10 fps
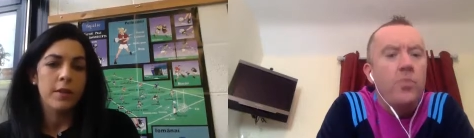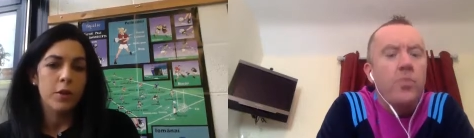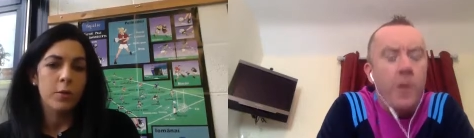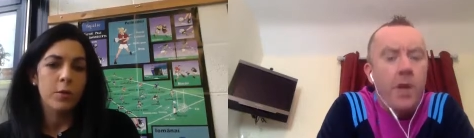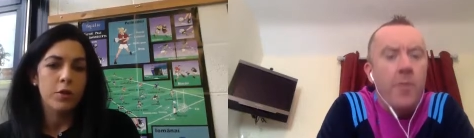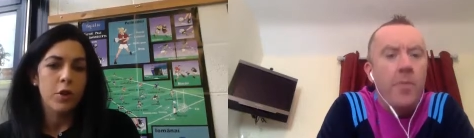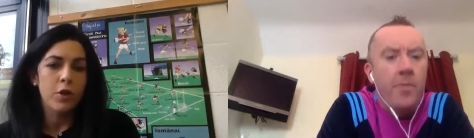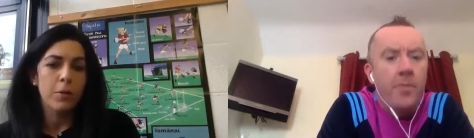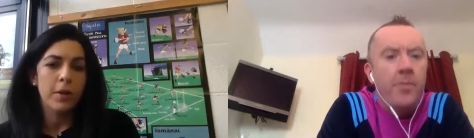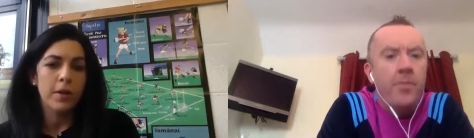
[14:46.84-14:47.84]
Speaker 1: you know, yeah. when you
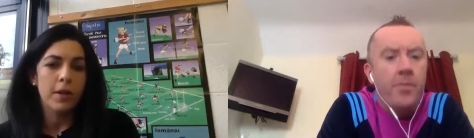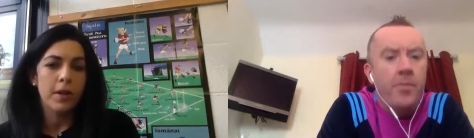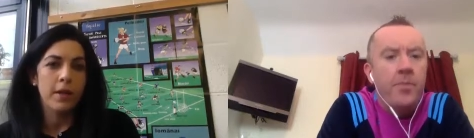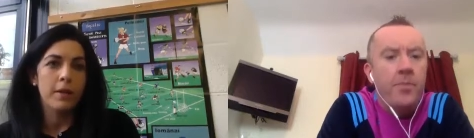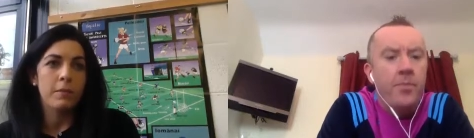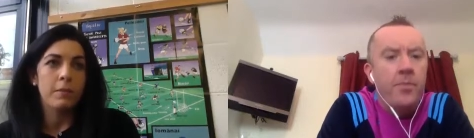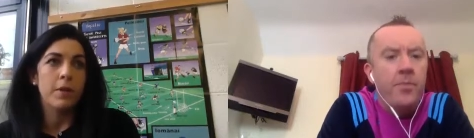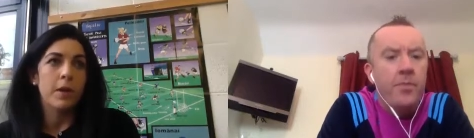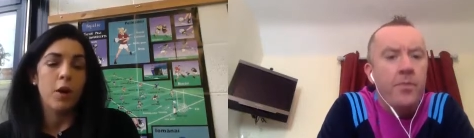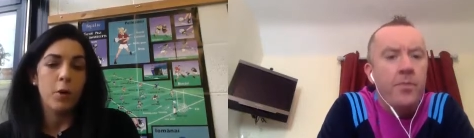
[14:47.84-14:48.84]
talk about the
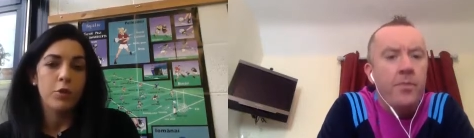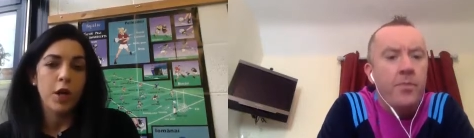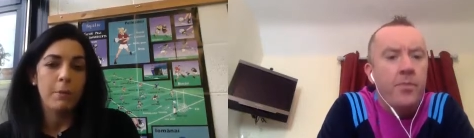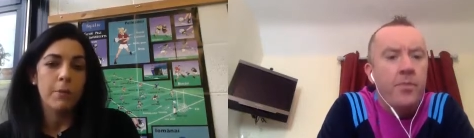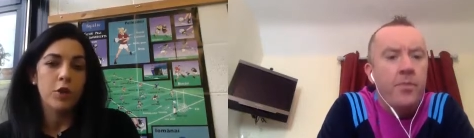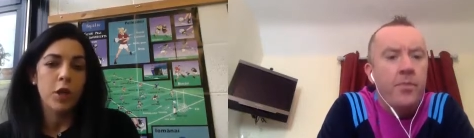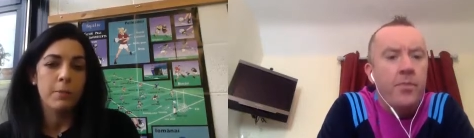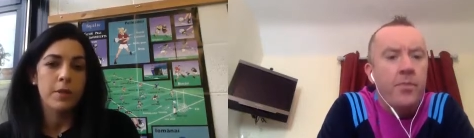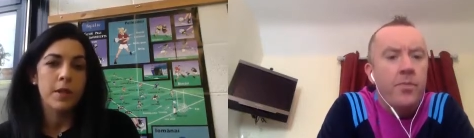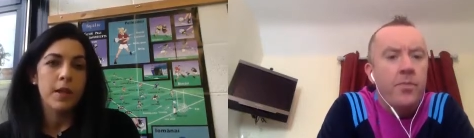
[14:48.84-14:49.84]
the club
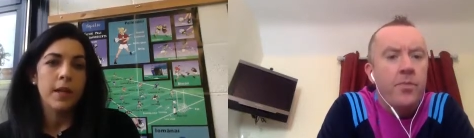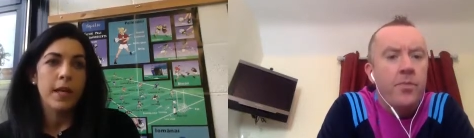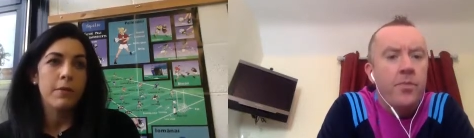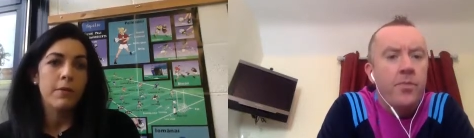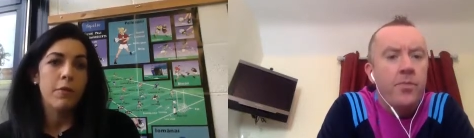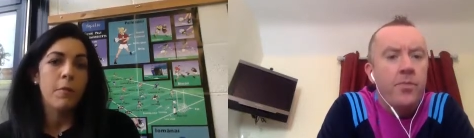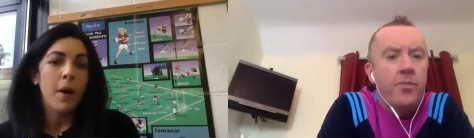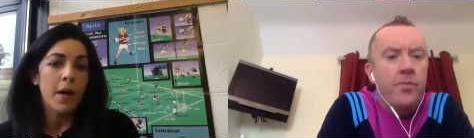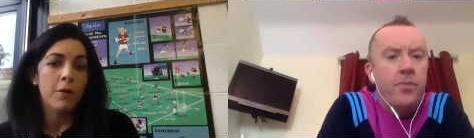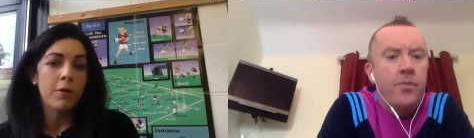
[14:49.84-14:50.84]
championships, even for
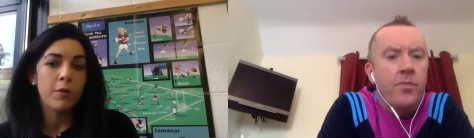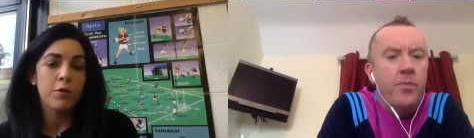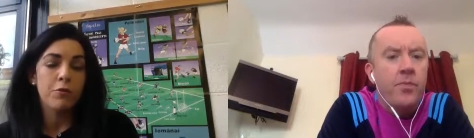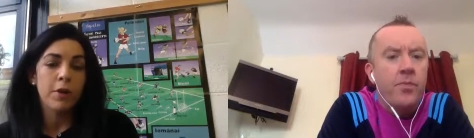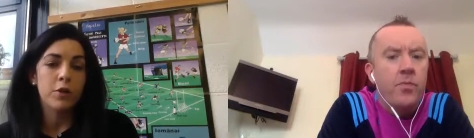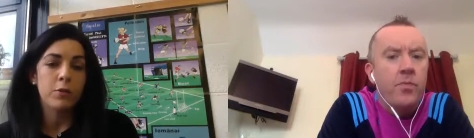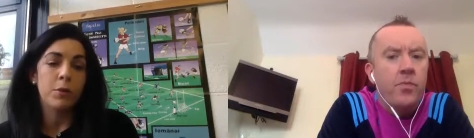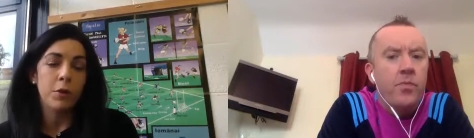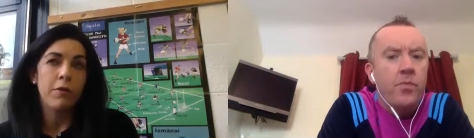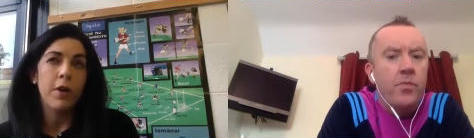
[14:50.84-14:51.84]
minor and underage,
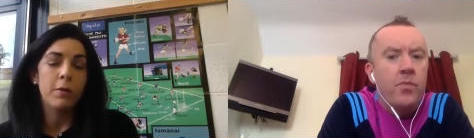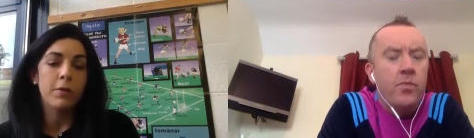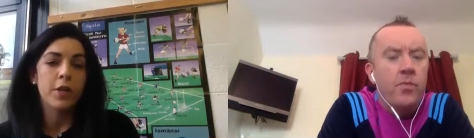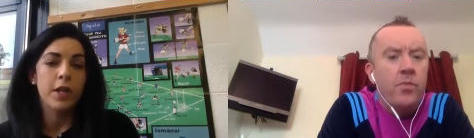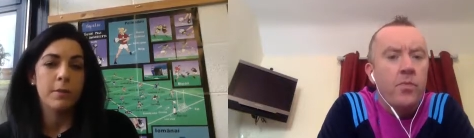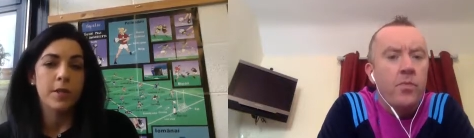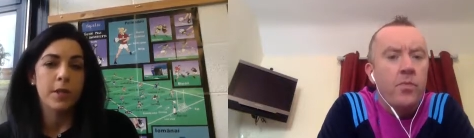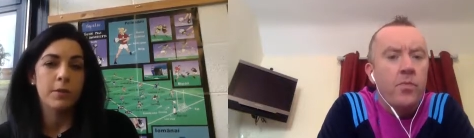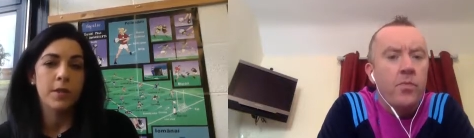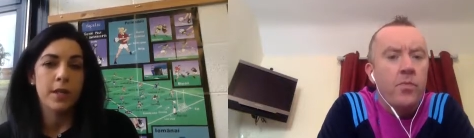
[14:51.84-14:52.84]
when you're following teams and
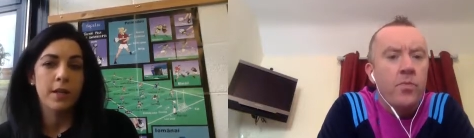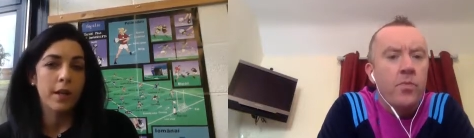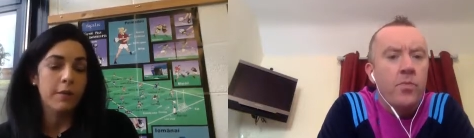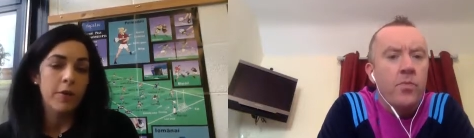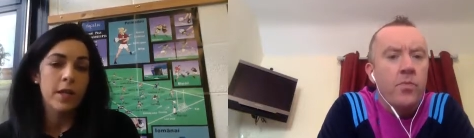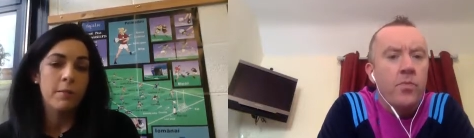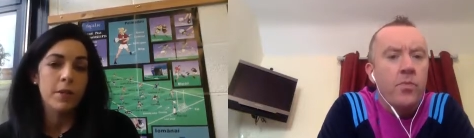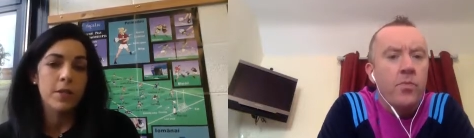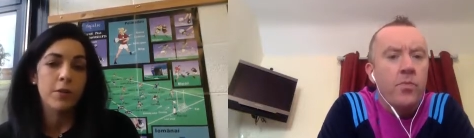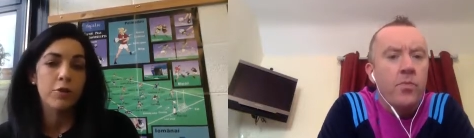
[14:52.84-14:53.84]
you see like for example
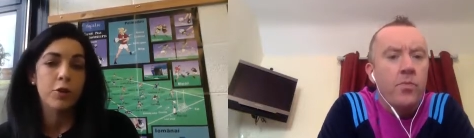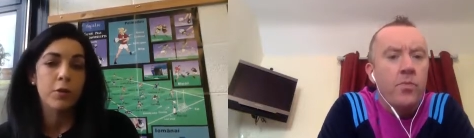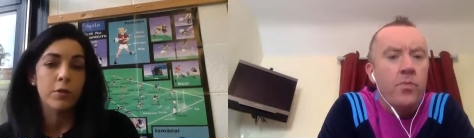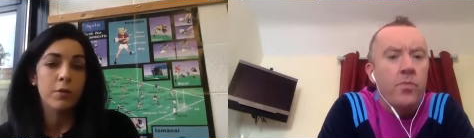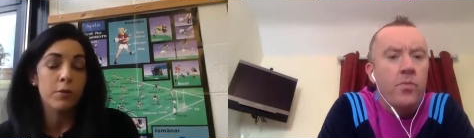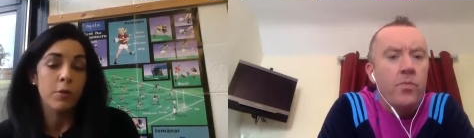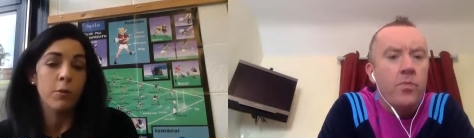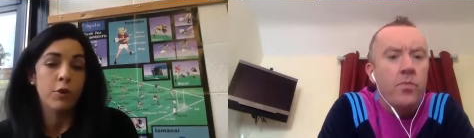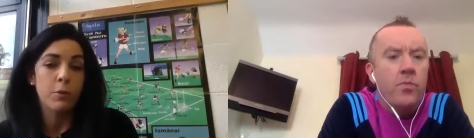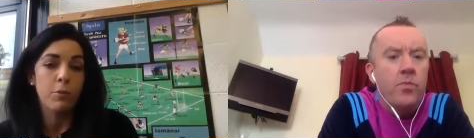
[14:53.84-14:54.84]
Saoirse Noonan
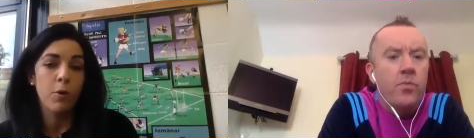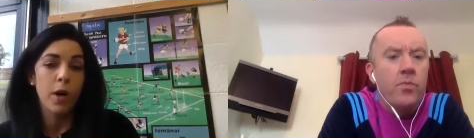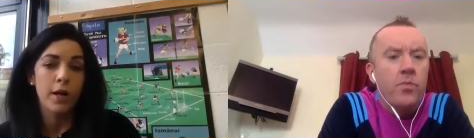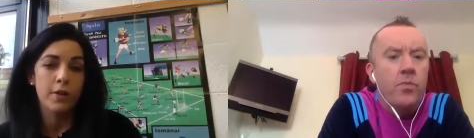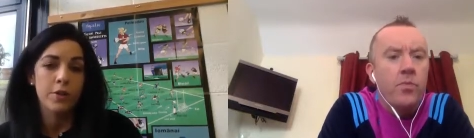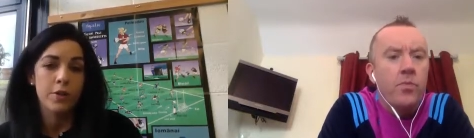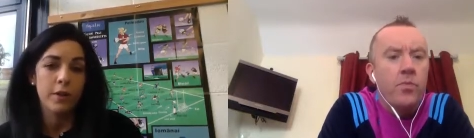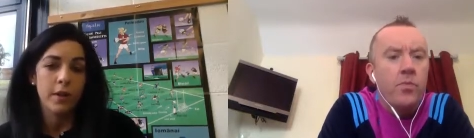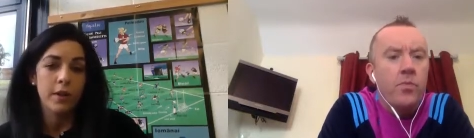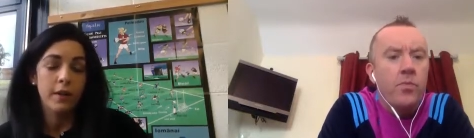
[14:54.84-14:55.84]
when she broke on to
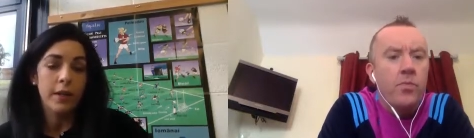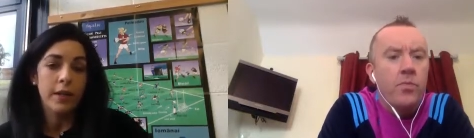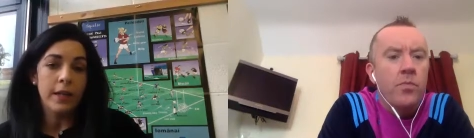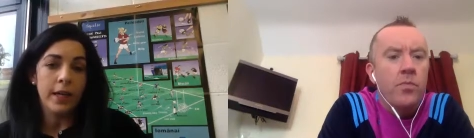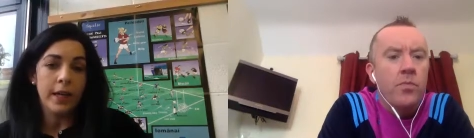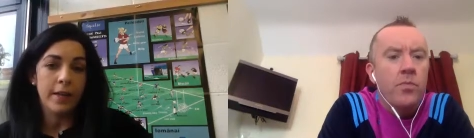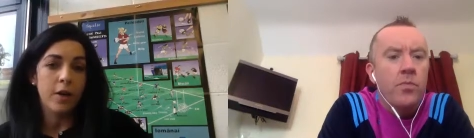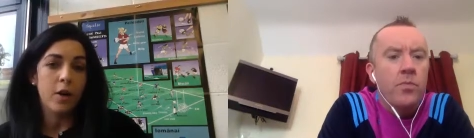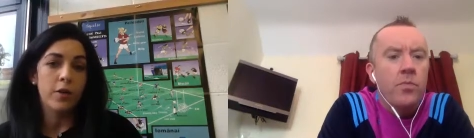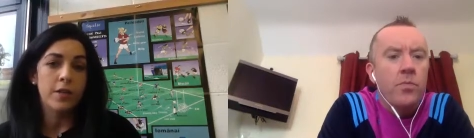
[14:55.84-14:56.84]
the uh, the
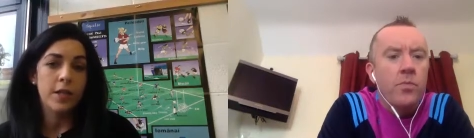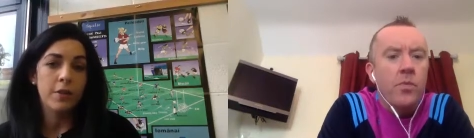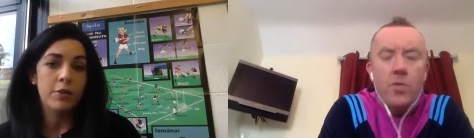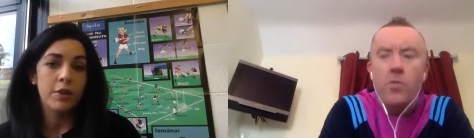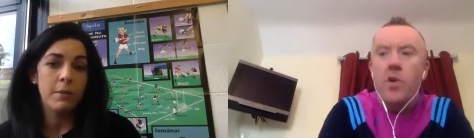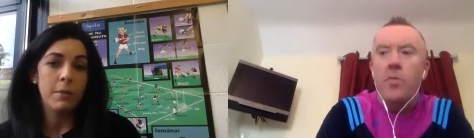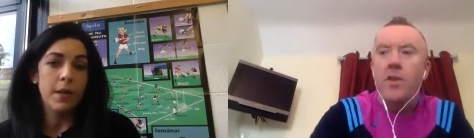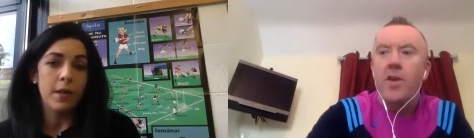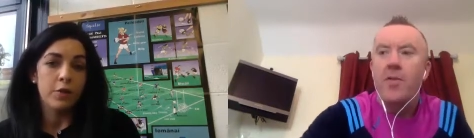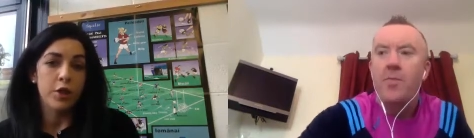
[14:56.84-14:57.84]
Cork senior team. What a
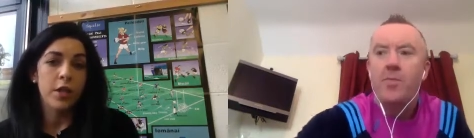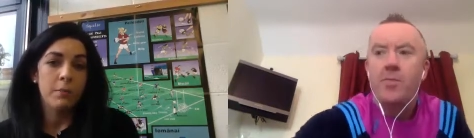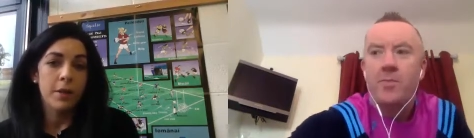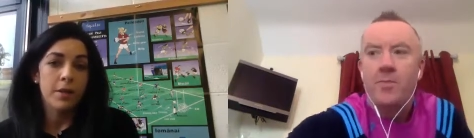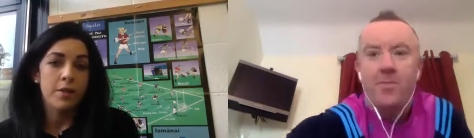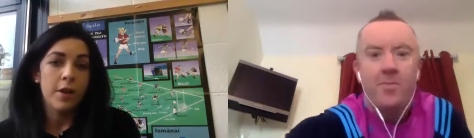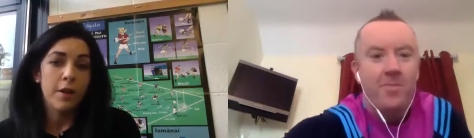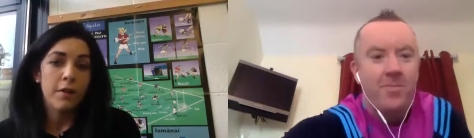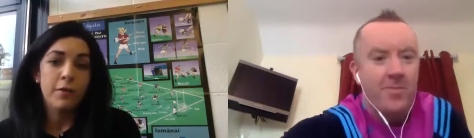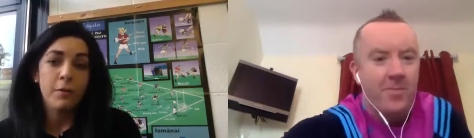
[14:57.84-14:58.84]
player. She had been a
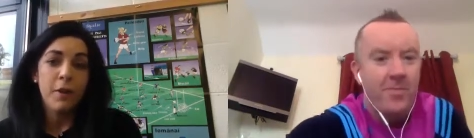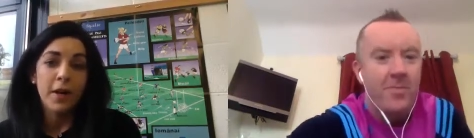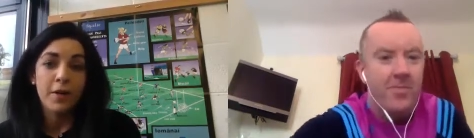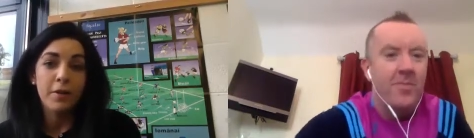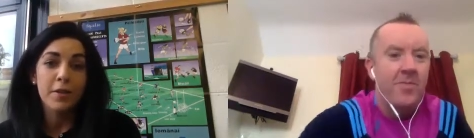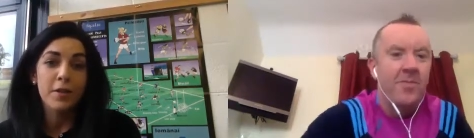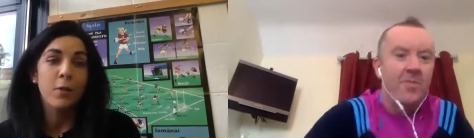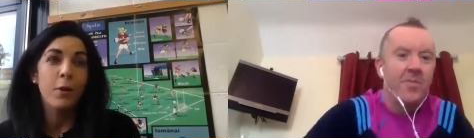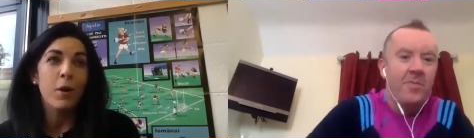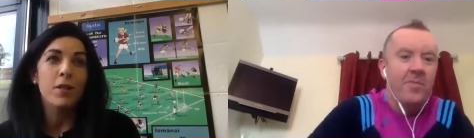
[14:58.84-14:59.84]
player for the minors. You
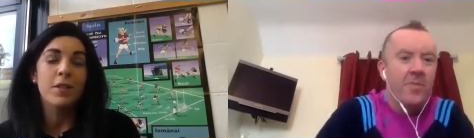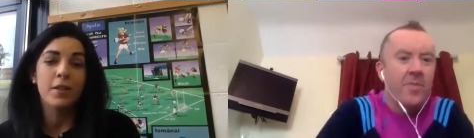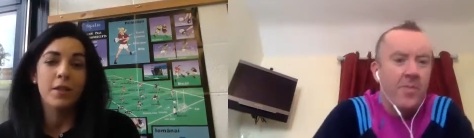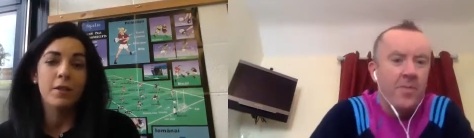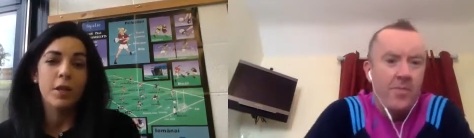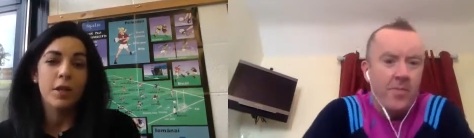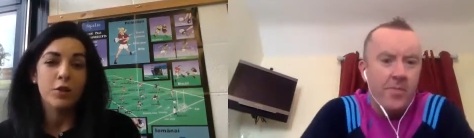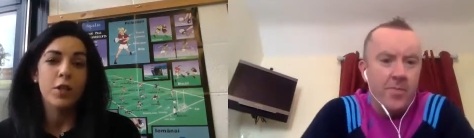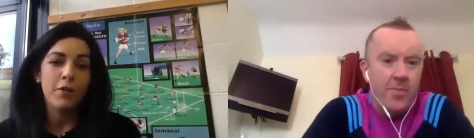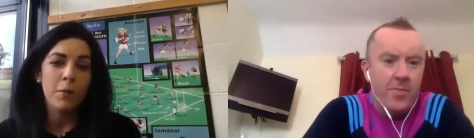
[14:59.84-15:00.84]
know, it wasn't that
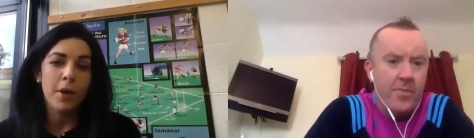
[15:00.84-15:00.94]
she'd never been